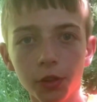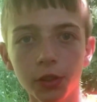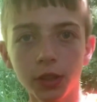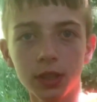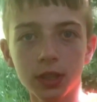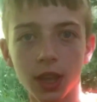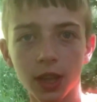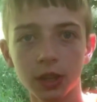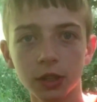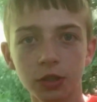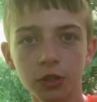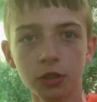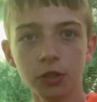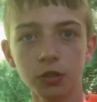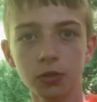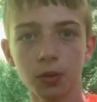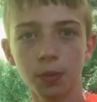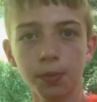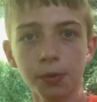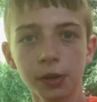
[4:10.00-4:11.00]
the
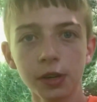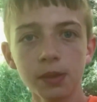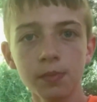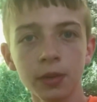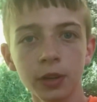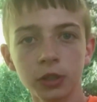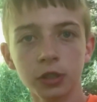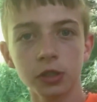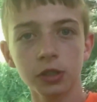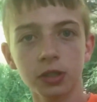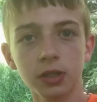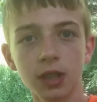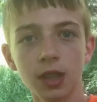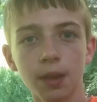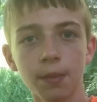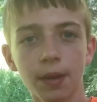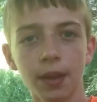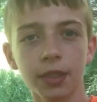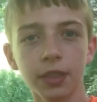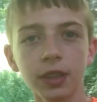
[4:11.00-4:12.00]
textures were pretty much the
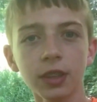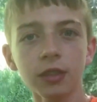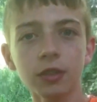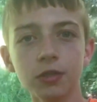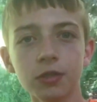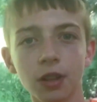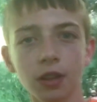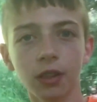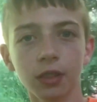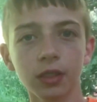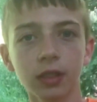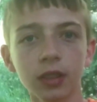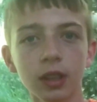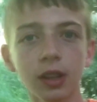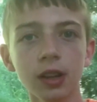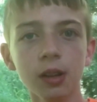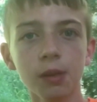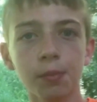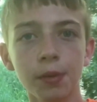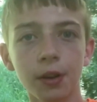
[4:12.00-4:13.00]
same, I think there's a
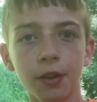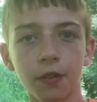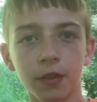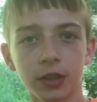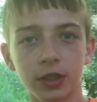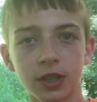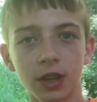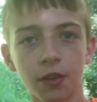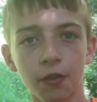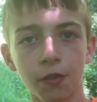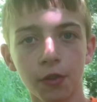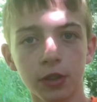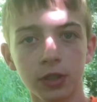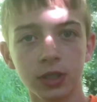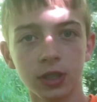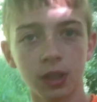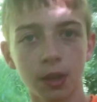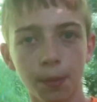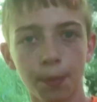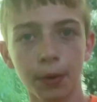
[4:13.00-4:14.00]
little bit of a
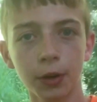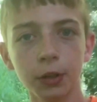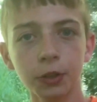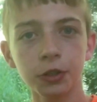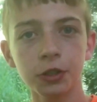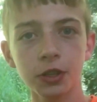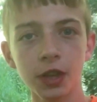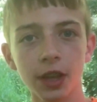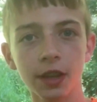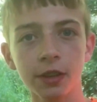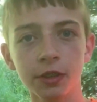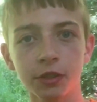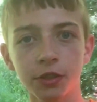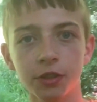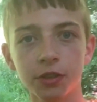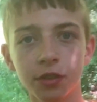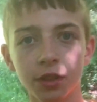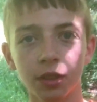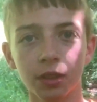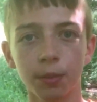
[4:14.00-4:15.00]
difference in the perch
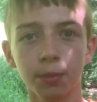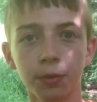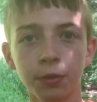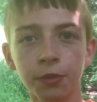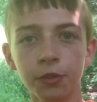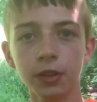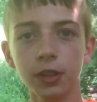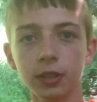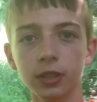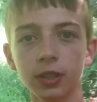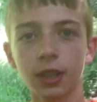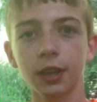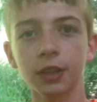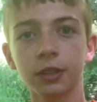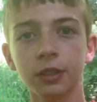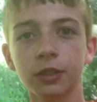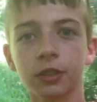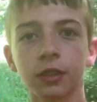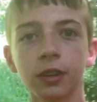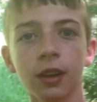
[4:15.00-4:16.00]
texture than the bluegill
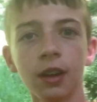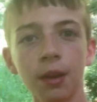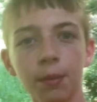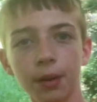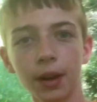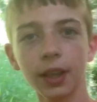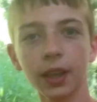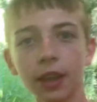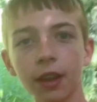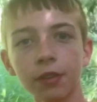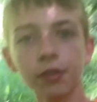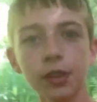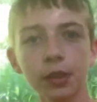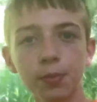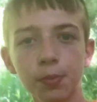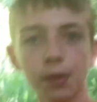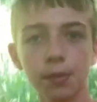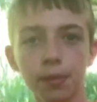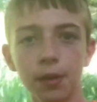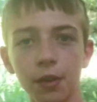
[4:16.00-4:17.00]
texture, but I can't really
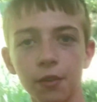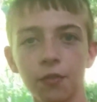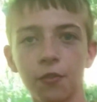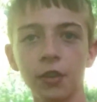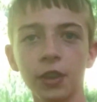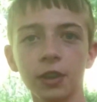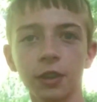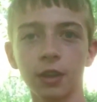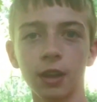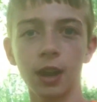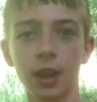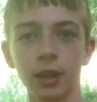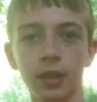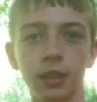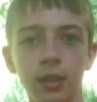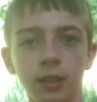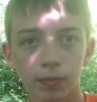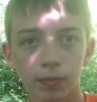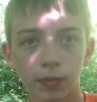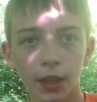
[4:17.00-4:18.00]
put my finger on it.
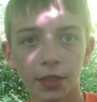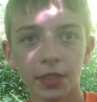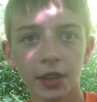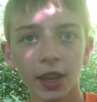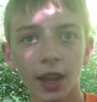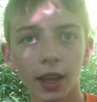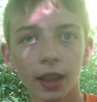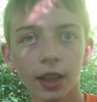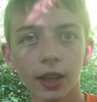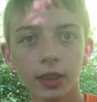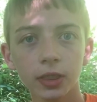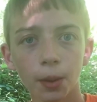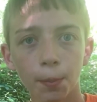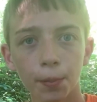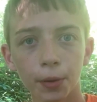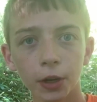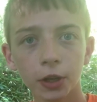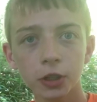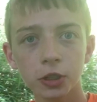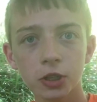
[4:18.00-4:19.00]
I think I like the
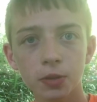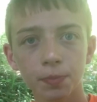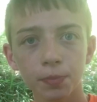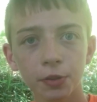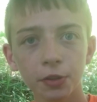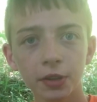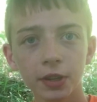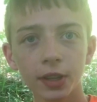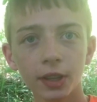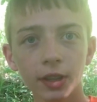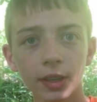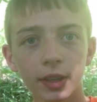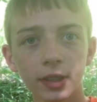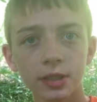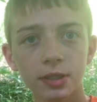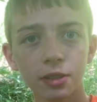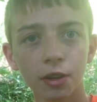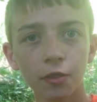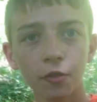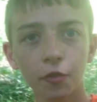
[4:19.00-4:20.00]
perch, bluegill,
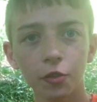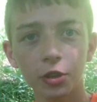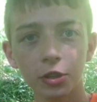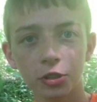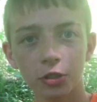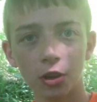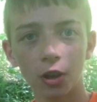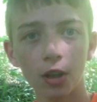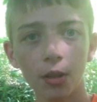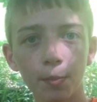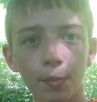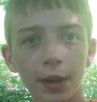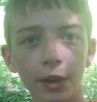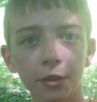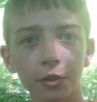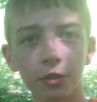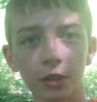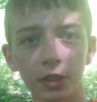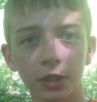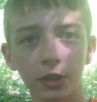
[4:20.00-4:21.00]
and sunfish all
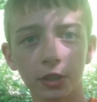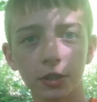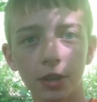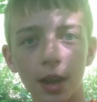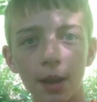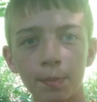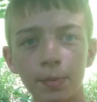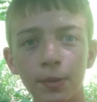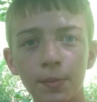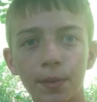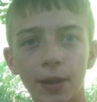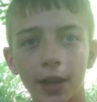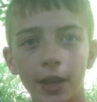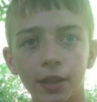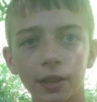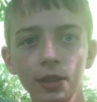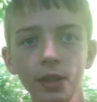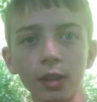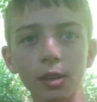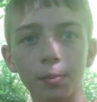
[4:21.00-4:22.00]
better than the crappie by
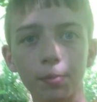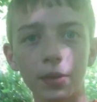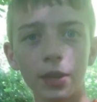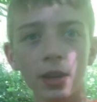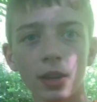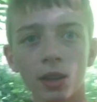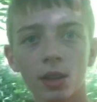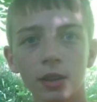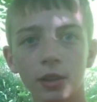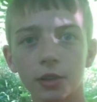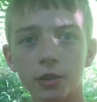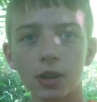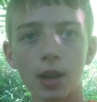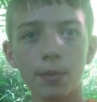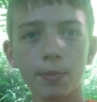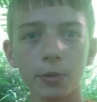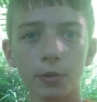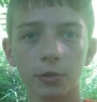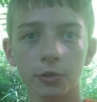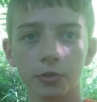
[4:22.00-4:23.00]
a little bit. The
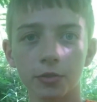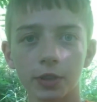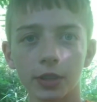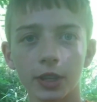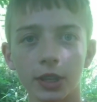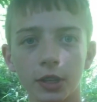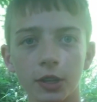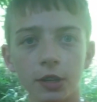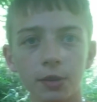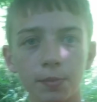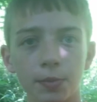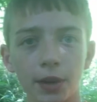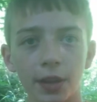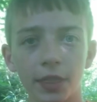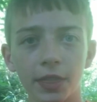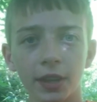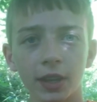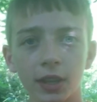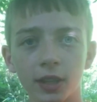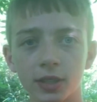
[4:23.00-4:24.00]
crappie was really good, but I
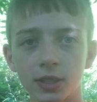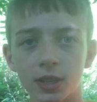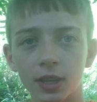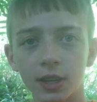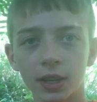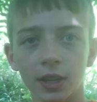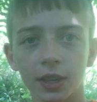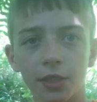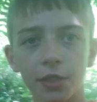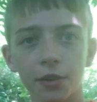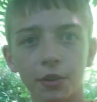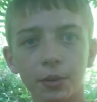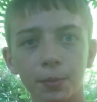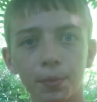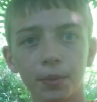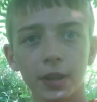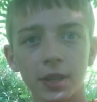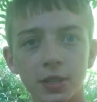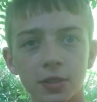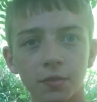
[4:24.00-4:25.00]
think it's going to get third
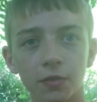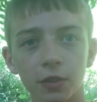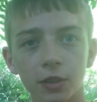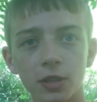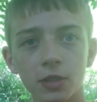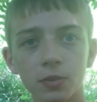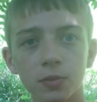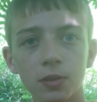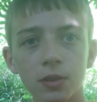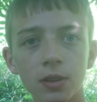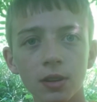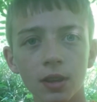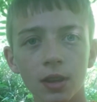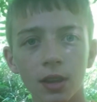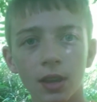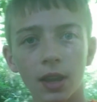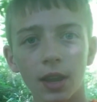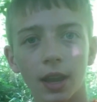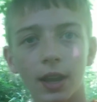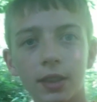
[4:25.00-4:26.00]
place for this one.
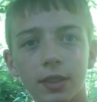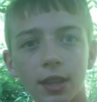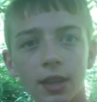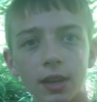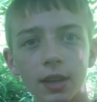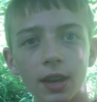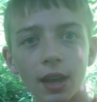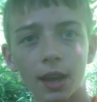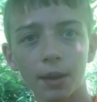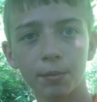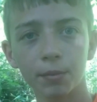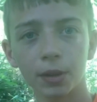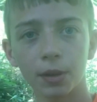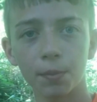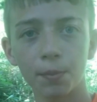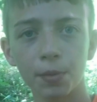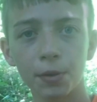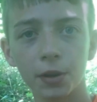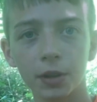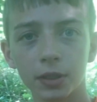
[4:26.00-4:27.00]
And then I'm going to
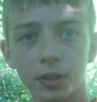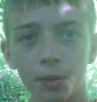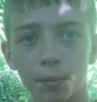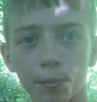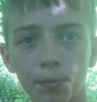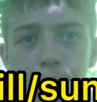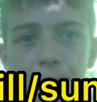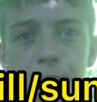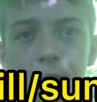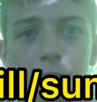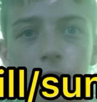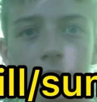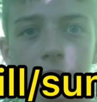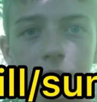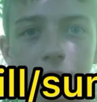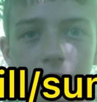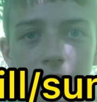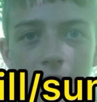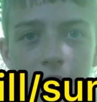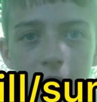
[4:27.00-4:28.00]
put the
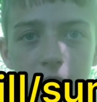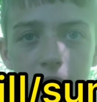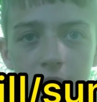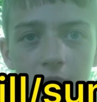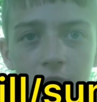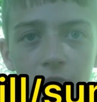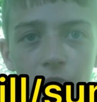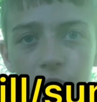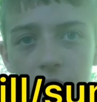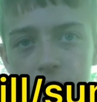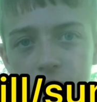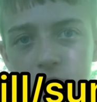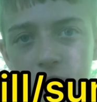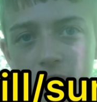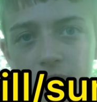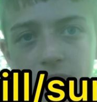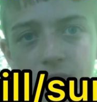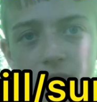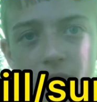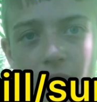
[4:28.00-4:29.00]
bluegill / sunfish
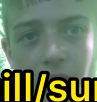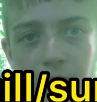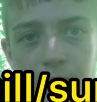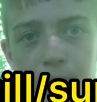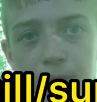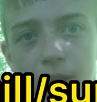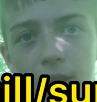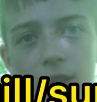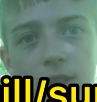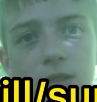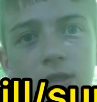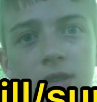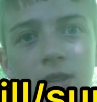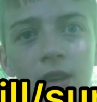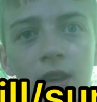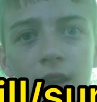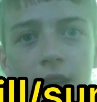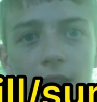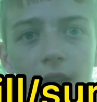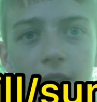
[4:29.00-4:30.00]
in second place.
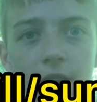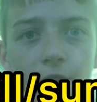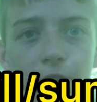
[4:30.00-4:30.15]
And in